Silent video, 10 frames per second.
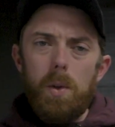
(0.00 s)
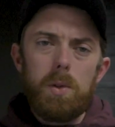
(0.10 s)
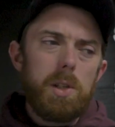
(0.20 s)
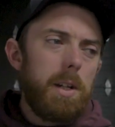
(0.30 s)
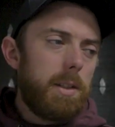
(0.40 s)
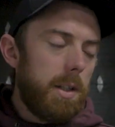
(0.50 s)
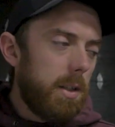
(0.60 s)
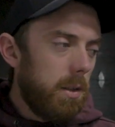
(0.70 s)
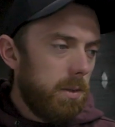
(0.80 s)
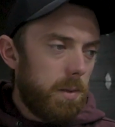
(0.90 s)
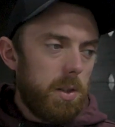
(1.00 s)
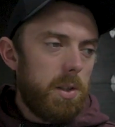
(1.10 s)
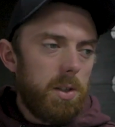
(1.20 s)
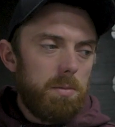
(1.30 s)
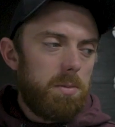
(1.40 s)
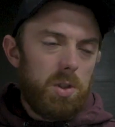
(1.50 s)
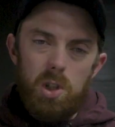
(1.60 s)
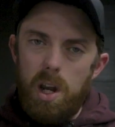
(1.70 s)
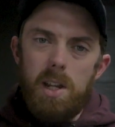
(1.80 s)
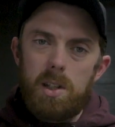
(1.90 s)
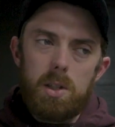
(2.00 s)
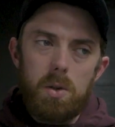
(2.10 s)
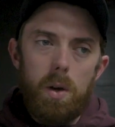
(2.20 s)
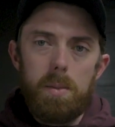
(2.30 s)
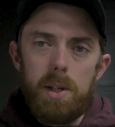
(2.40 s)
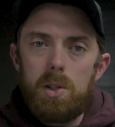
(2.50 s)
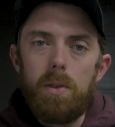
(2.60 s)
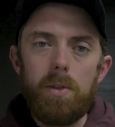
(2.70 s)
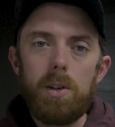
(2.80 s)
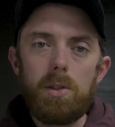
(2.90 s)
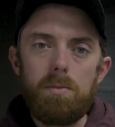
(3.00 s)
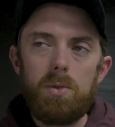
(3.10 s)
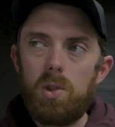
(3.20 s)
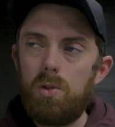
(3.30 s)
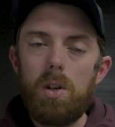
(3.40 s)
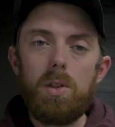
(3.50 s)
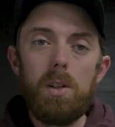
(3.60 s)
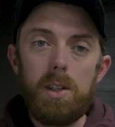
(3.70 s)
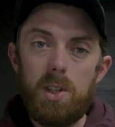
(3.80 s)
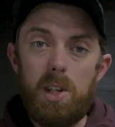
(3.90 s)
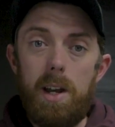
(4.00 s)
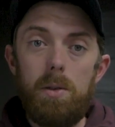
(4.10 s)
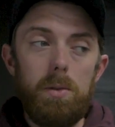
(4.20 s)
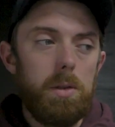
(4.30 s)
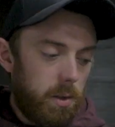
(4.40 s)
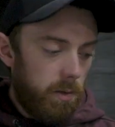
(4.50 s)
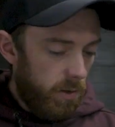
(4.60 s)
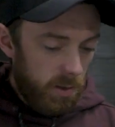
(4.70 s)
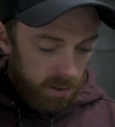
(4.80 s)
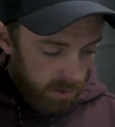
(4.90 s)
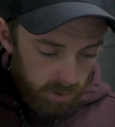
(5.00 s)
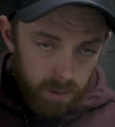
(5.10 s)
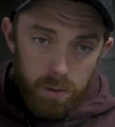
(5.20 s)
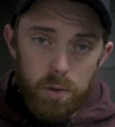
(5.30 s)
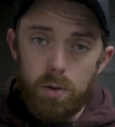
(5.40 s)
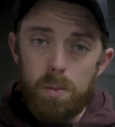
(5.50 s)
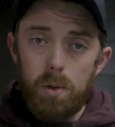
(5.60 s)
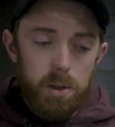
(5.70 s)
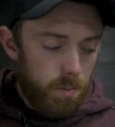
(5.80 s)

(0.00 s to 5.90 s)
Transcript: It wasn't ideal because it shakes quite a bit. It's not very structurally sound. So the first thing I've got to do is trim all these